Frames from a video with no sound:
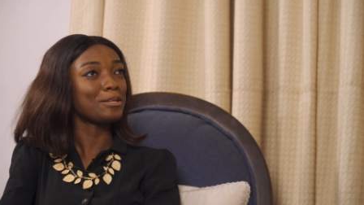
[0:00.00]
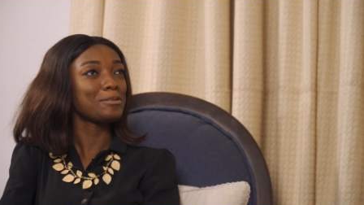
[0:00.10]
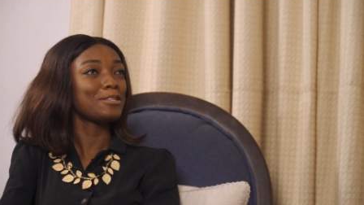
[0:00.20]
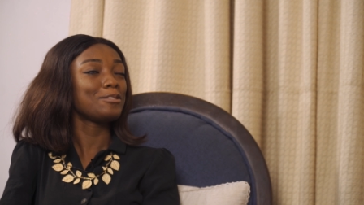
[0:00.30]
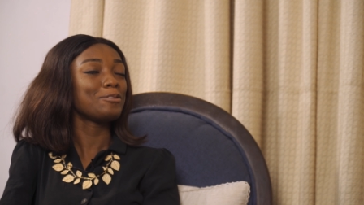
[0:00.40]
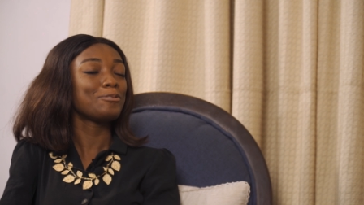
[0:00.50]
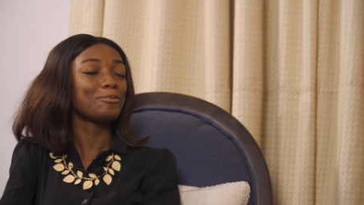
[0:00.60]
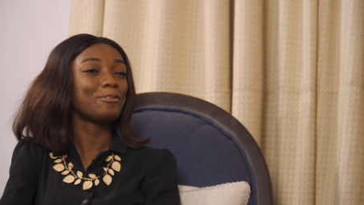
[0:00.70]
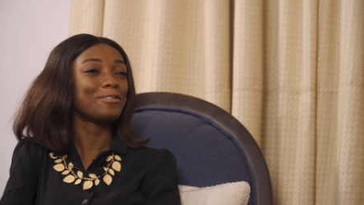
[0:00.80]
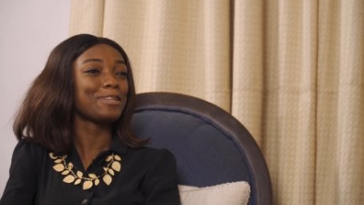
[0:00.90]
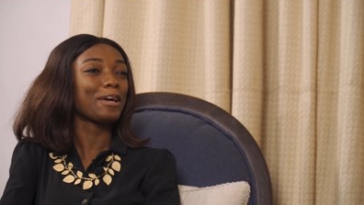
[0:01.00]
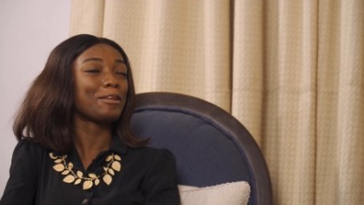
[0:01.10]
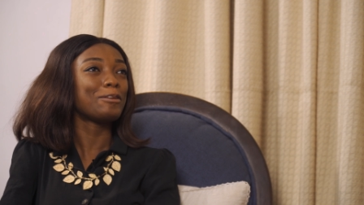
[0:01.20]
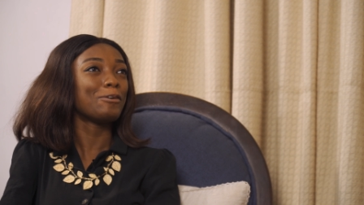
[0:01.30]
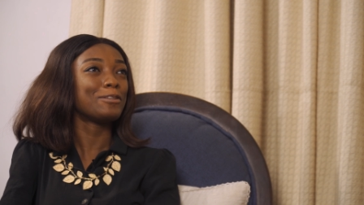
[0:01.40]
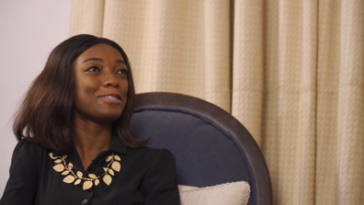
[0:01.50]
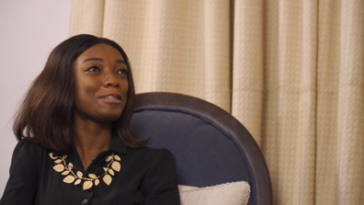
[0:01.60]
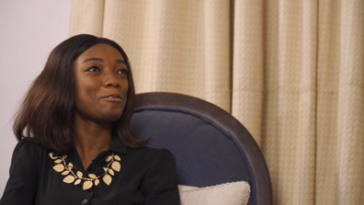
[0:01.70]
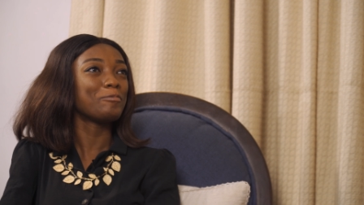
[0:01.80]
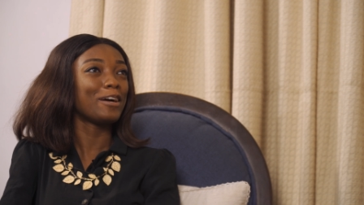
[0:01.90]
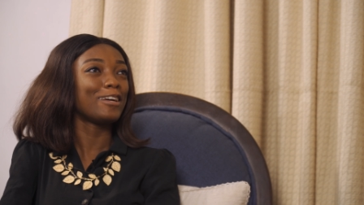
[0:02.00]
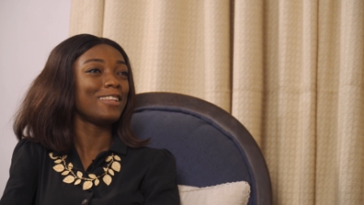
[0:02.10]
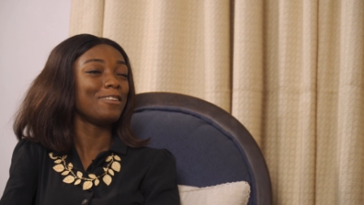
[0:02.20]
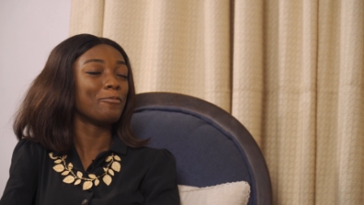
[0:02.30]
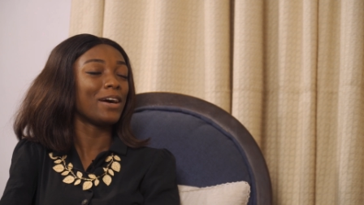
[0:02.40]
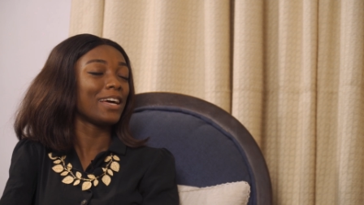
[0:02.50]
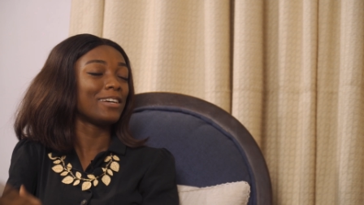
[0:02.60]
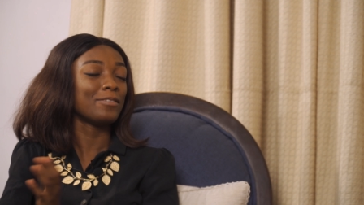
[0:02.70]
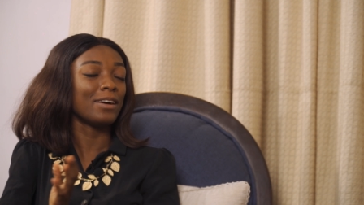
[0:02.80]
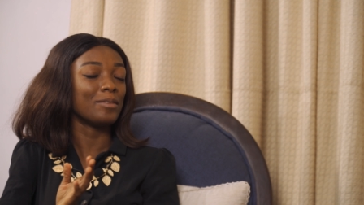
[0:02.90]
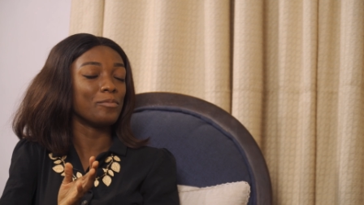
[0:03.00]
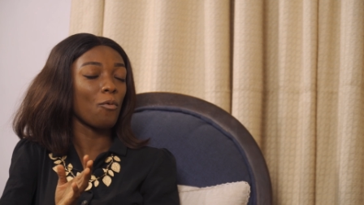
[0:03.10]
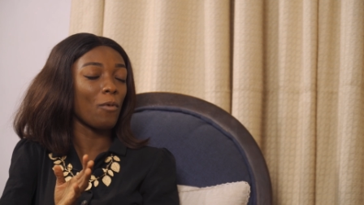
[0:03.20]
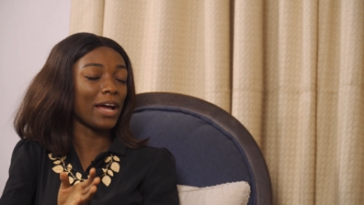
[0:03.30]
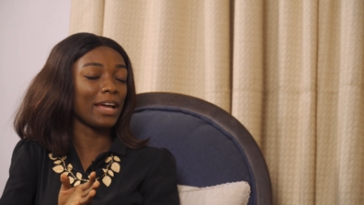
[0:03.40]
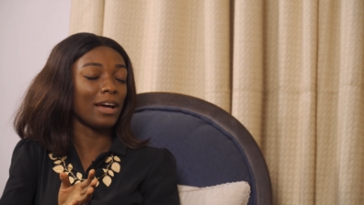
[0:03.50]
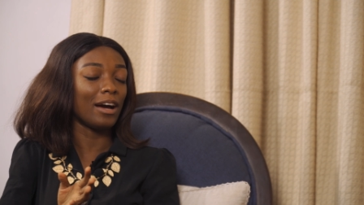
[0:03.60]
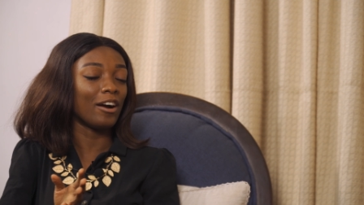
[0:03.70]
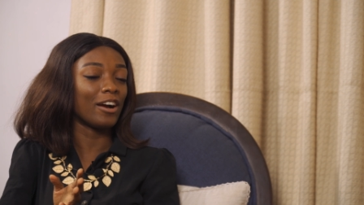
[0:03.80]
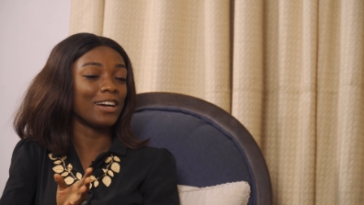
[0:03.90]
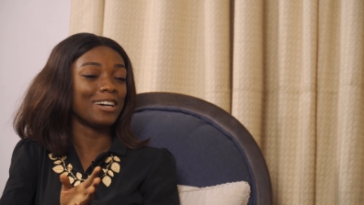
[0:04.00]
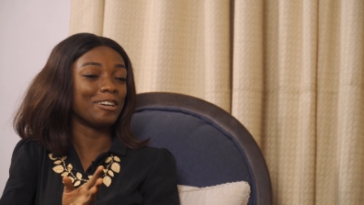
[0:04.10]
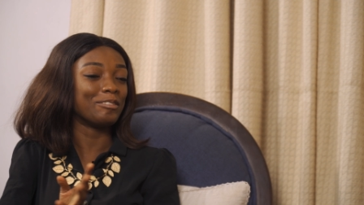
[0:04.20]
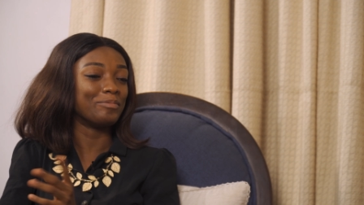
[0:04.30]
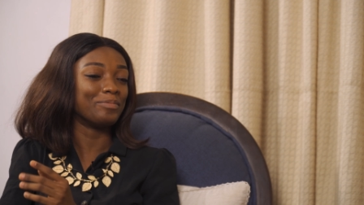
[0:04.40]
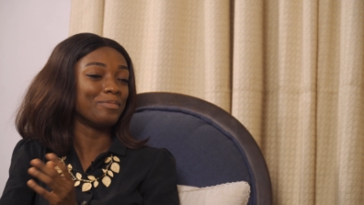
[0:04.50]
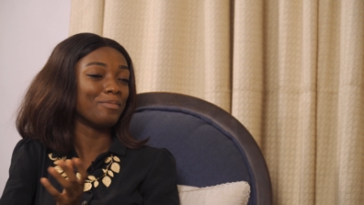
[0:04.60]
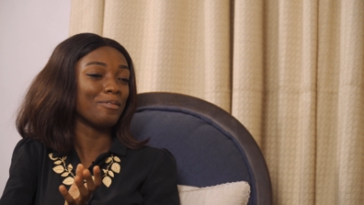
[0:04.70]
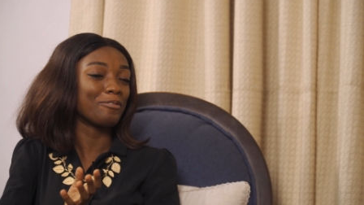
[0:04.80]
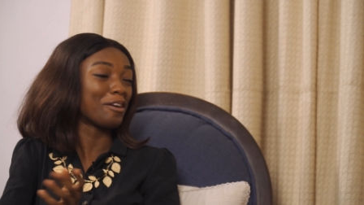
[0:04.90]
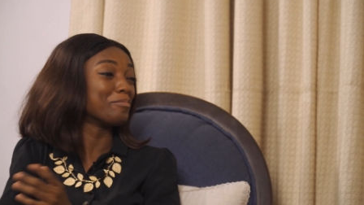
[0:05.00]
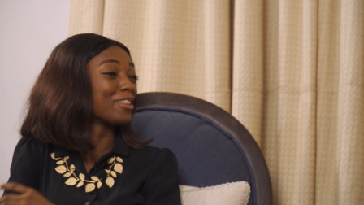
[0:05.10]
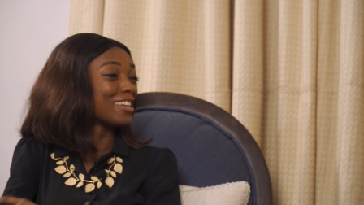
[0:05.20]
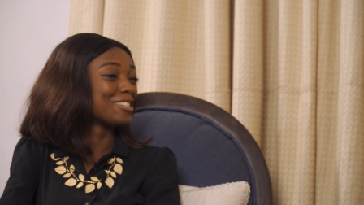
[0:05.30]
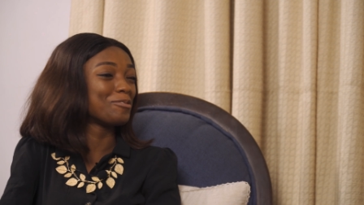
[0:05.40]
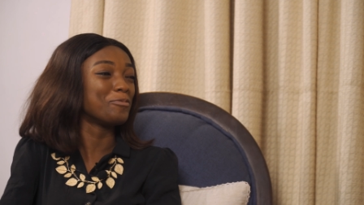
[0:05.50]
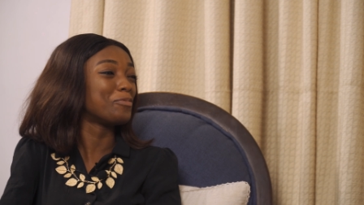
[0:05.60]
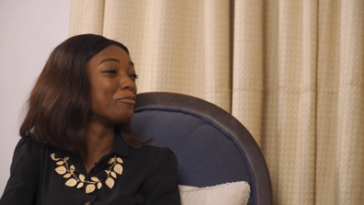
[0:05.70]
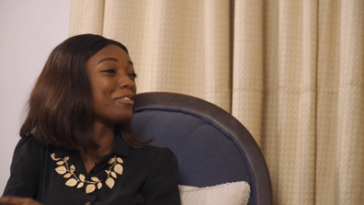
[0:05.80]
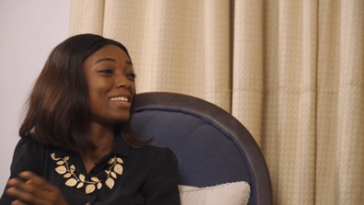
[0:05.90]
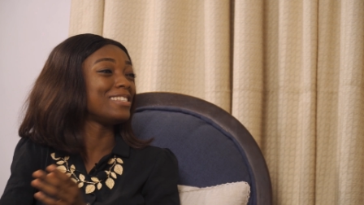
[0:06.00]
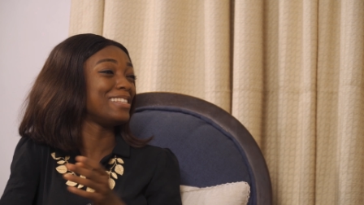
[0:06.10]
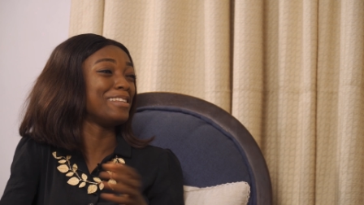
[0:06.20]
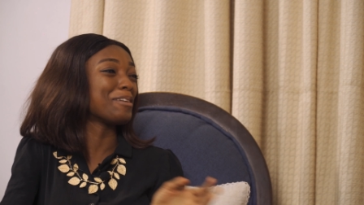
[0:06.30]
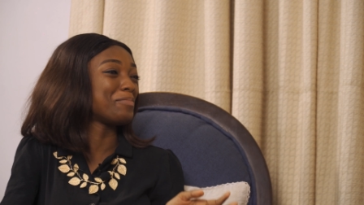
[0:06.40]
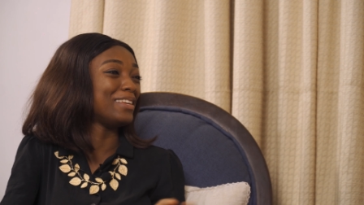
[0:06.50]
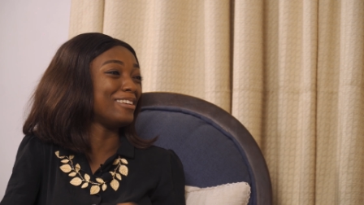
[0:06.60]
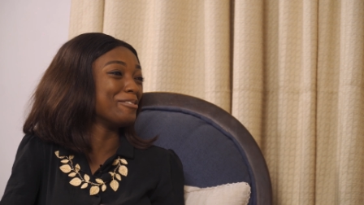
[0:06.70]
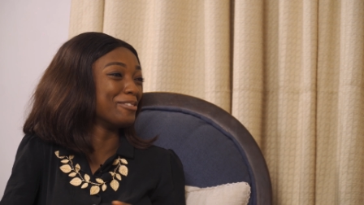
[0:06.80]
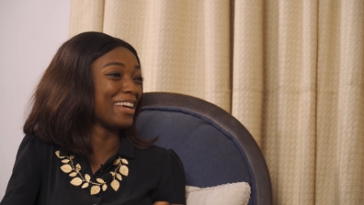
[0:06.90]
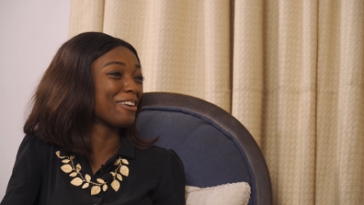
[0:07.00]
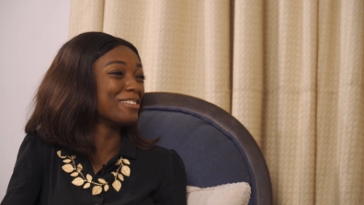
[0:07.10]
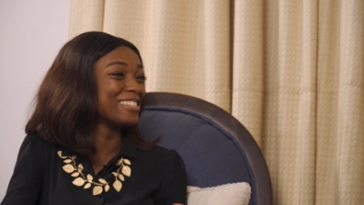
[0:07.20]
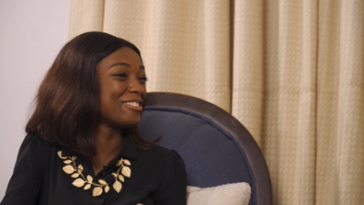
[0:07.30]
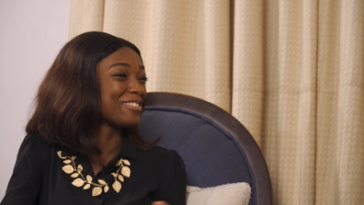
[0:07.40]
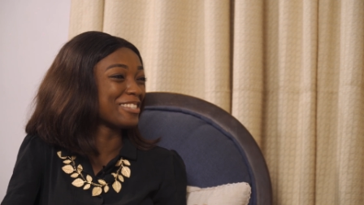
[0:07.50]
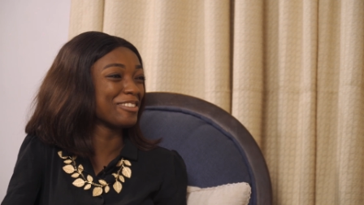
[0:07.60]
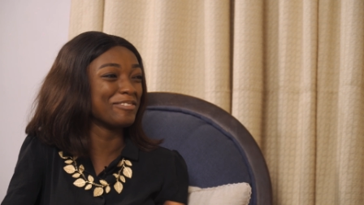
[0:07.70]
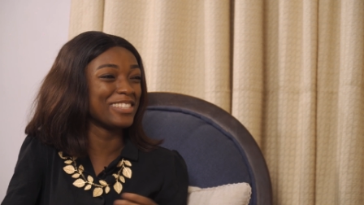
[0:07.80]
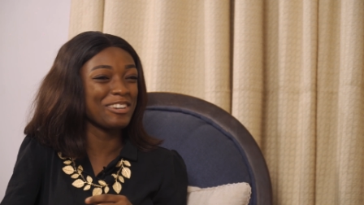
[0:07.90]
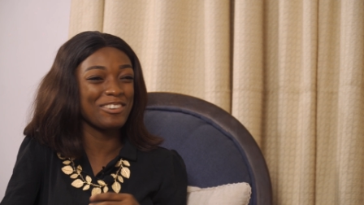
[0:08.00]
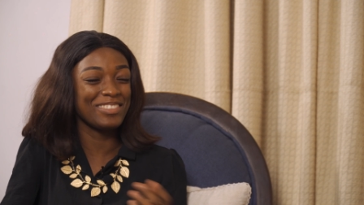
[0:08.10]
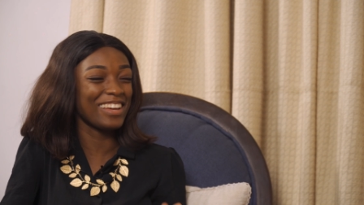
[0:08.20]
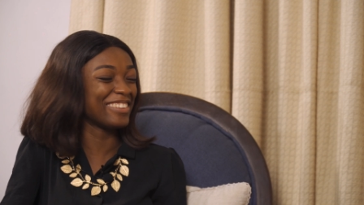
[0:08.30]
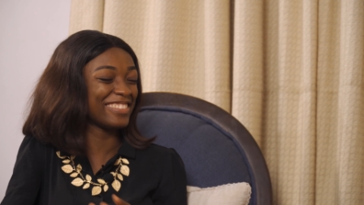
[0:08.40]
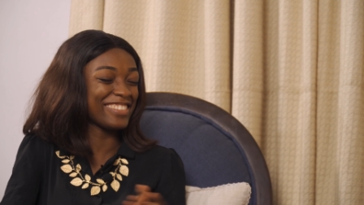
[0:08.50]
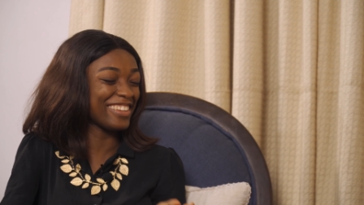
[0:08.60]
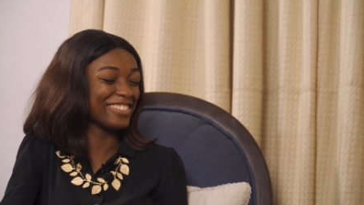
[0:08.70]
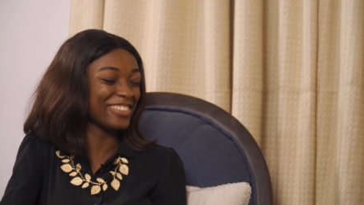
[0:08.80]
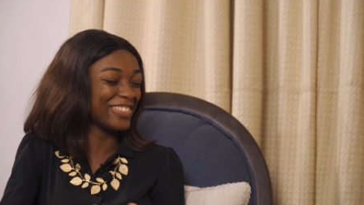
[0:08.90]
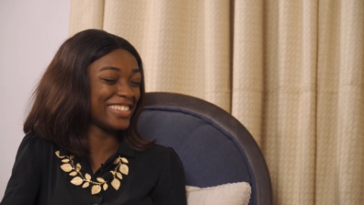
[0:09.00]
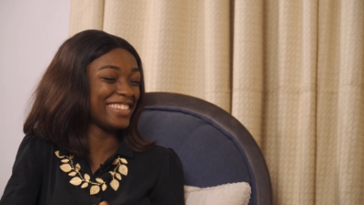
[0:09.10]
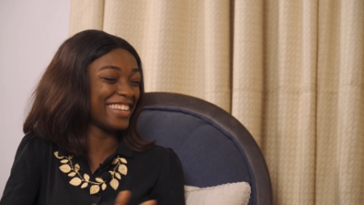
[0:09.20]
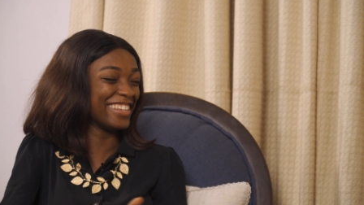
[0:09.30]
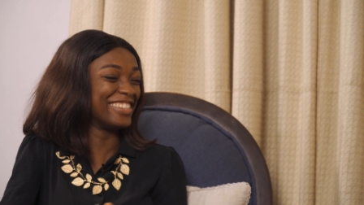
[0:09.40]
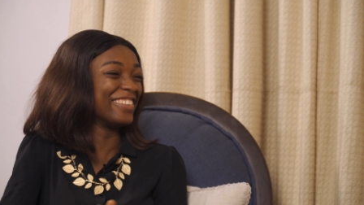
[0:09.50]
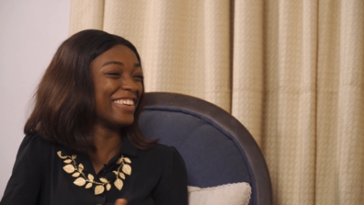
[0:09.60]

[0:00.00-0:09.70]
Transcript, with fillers: Uh, listening to all this, I can understand why why um, why our um, grandmothers would prefer the nappy, you know, like all these stress of know, oh, like nobody cares.